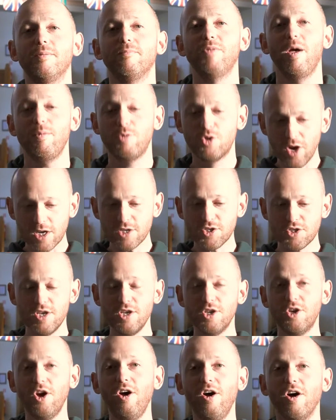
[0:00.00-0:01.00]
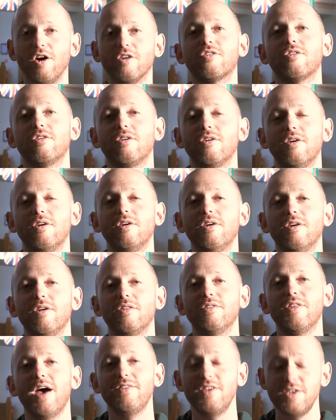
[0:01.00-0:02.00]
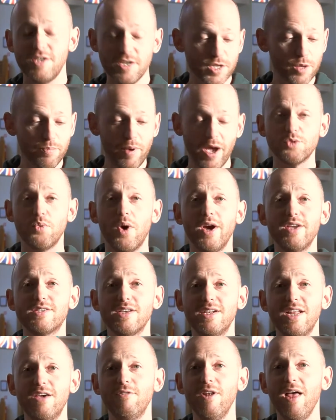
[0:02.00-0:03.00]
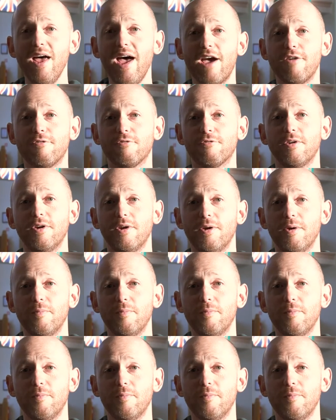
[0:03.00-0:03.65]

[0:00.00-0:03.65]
I'm trusting God that this is the best way to live life,